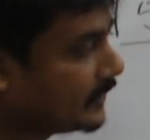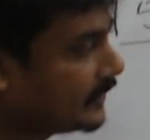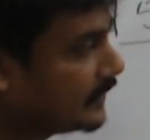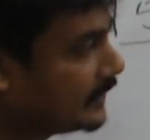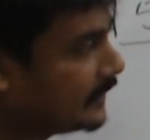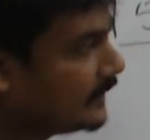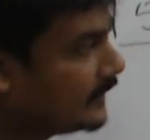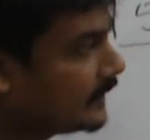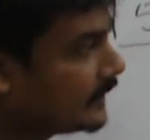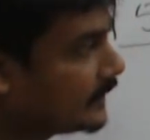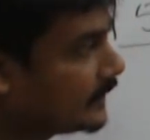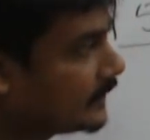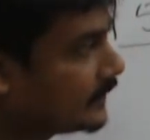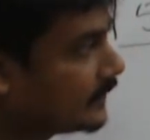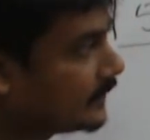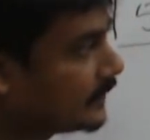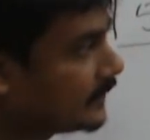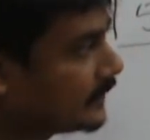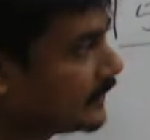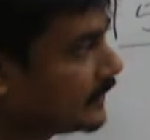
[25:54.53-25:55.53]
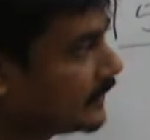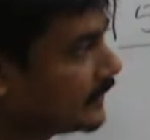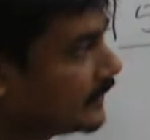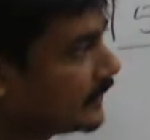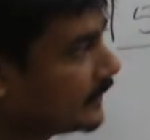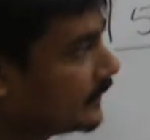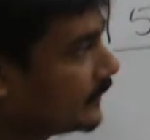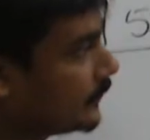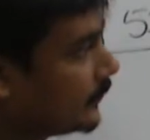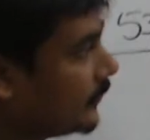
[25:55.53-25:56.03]
Yes.
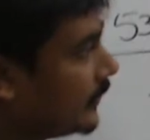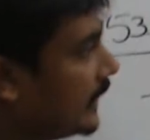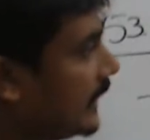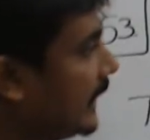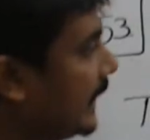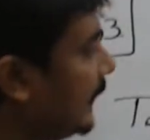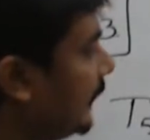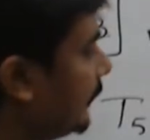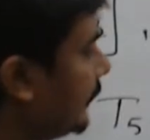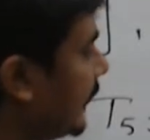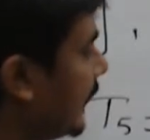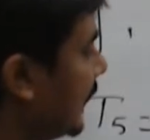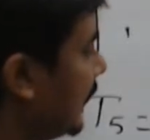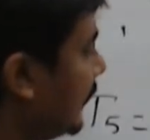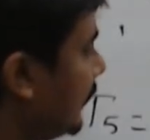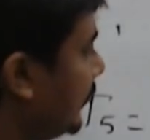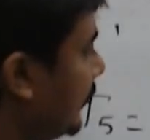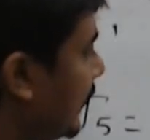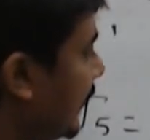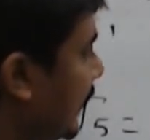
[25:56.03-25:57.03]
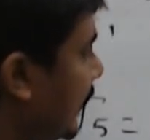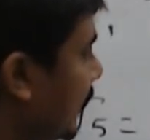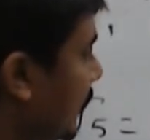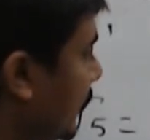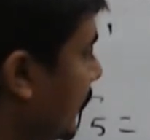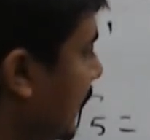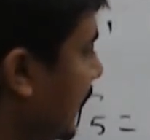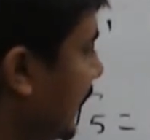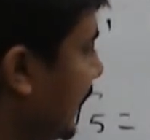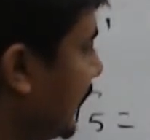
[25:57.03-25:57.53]
So D value is
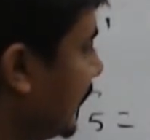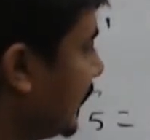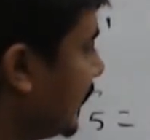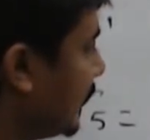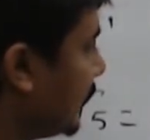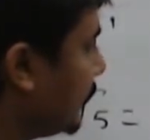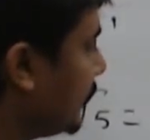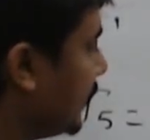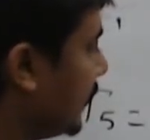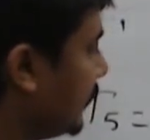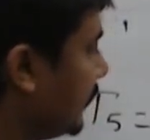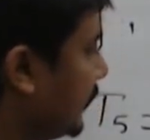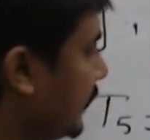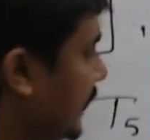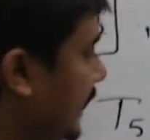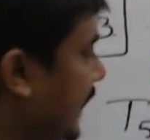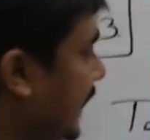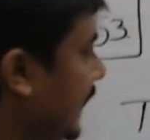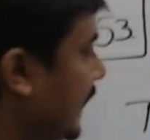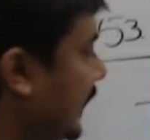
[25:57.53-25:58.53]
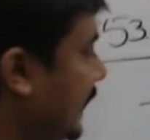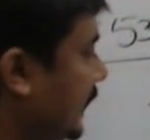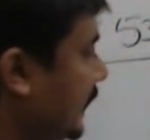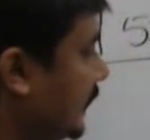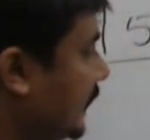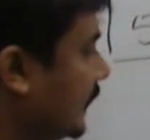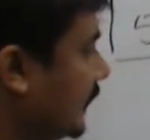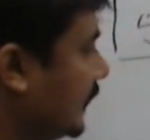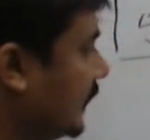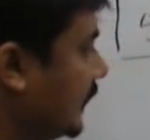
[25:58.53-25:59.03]
minus
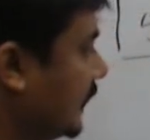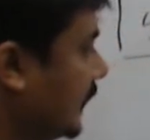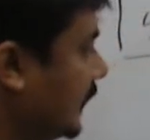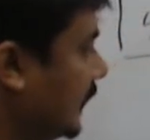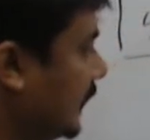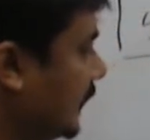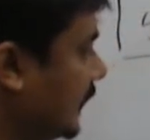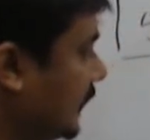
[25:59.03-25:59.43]
15.